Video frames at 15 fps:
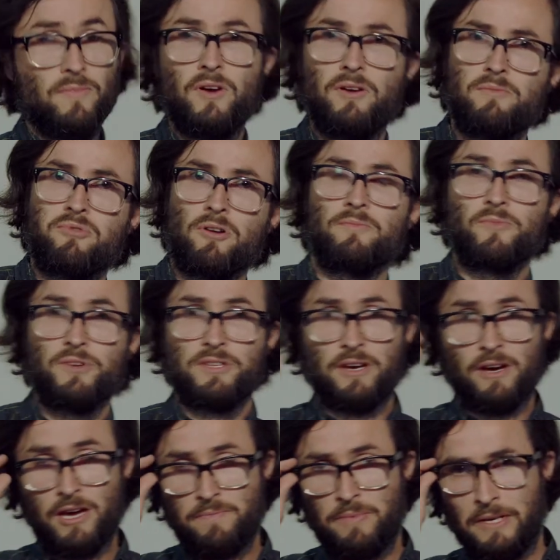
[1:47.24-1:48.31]
the problem with a
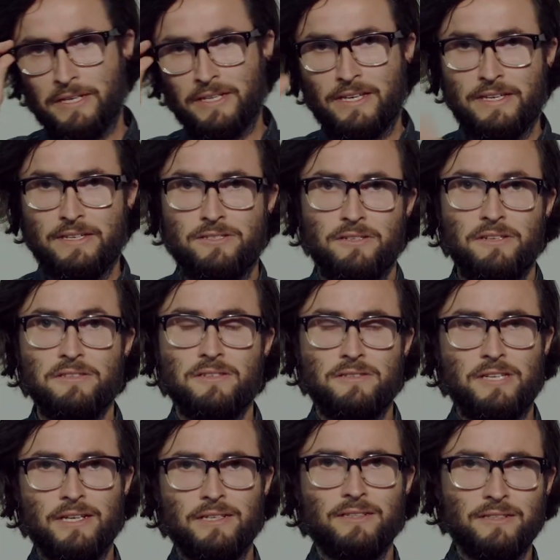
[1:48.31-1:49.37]
hyperlink is you need to
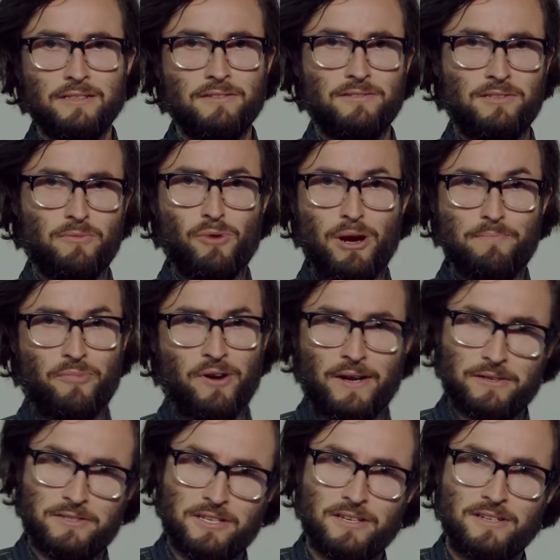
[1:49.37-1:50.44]
tell the web
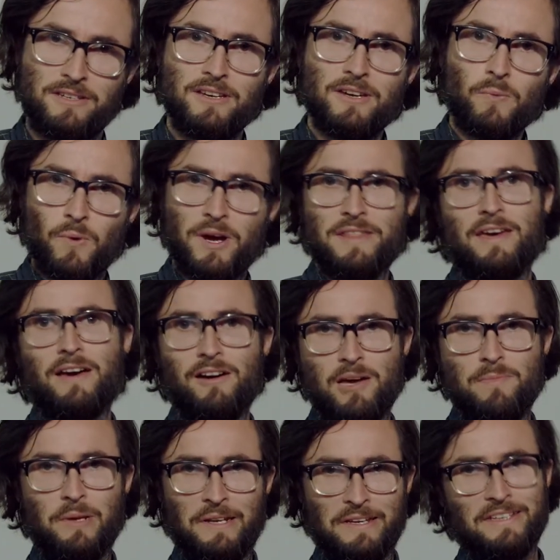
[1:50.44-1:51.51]
browser where that
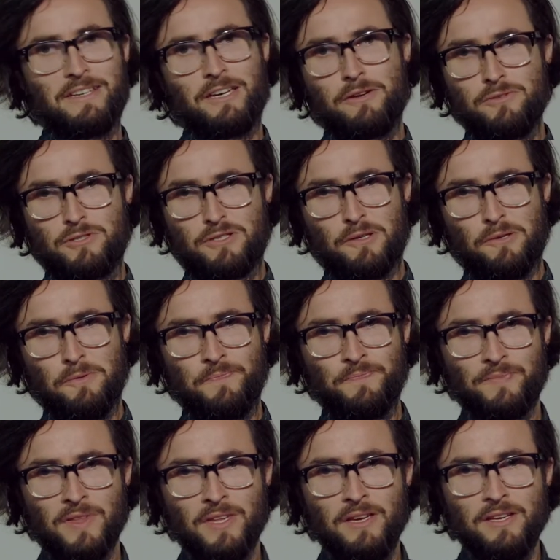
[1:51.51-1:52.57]
hyperlink goes to.
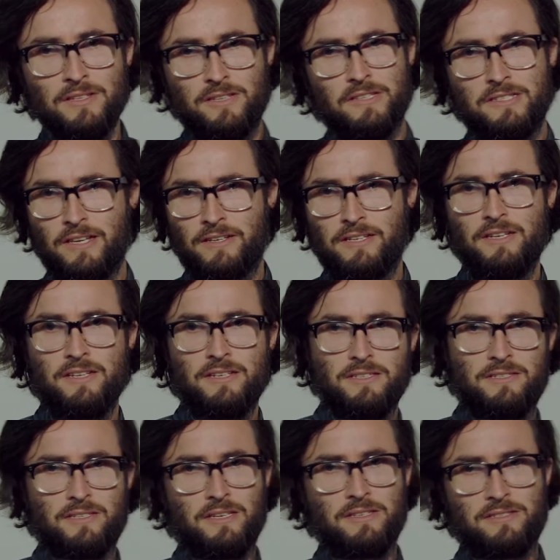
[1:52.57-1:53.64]
So it's like it's
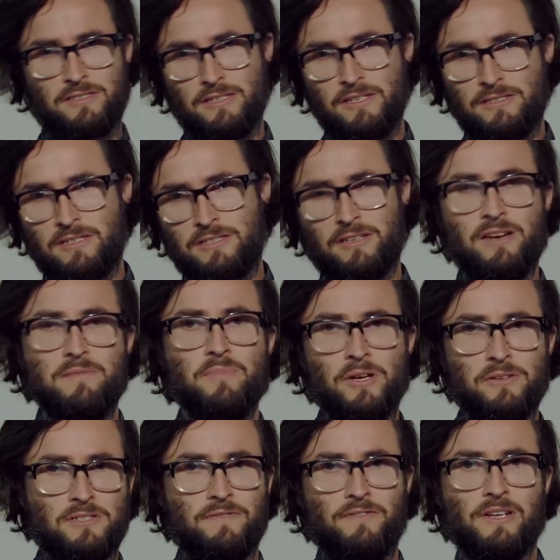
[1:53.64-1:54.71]
a
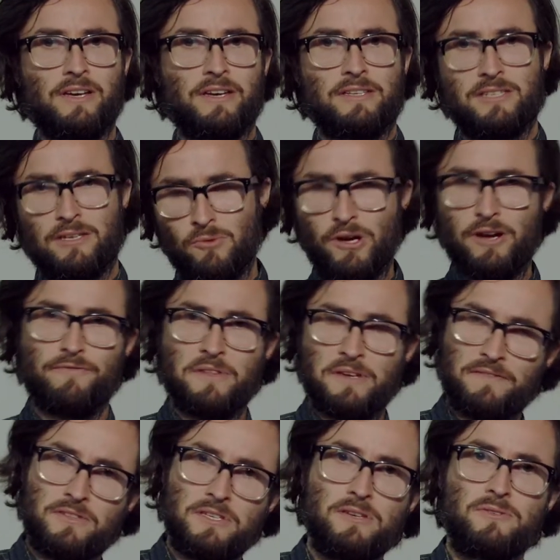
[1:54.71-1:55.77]
signpost, if you like. So well,
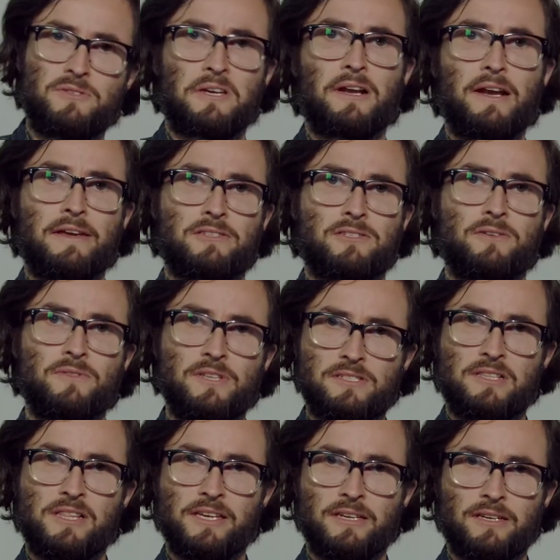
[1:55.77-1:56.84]
if the user clicks on this
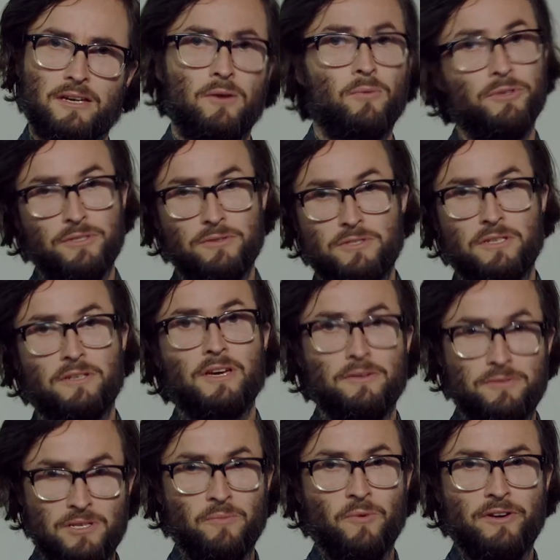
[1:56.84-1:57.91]
link, I want you to go
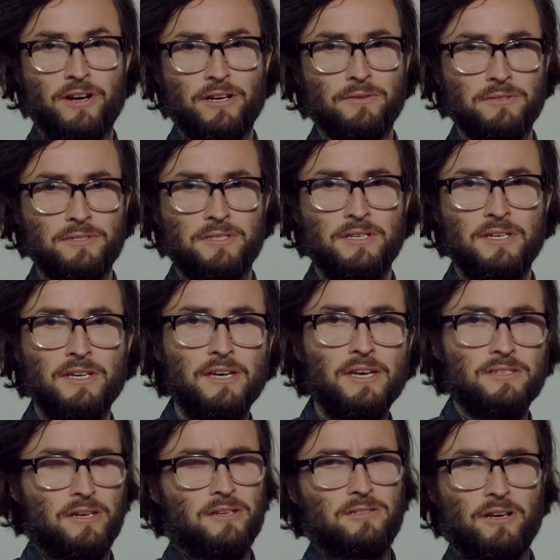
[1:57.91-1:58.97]
somewhere else.
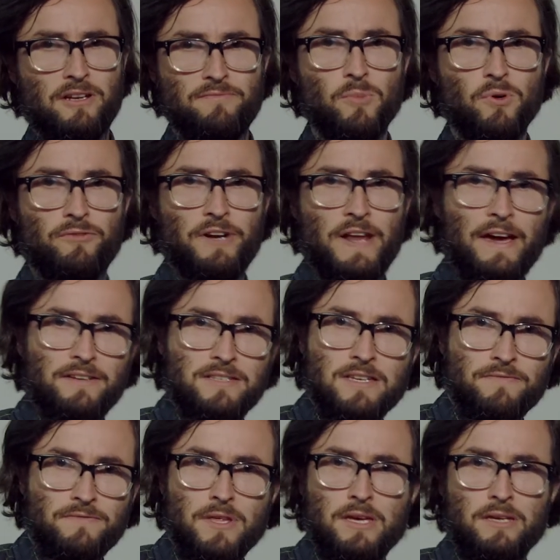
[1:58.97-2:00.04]
So it's kind of more of an active
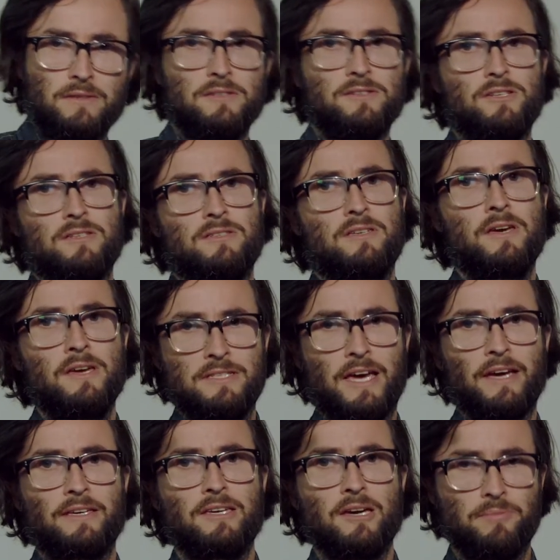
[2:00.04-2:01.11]
thing than just
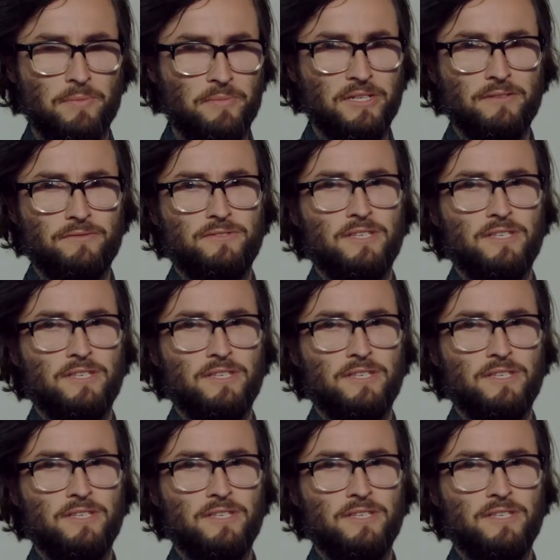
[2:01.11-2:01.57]
tagging up a bit of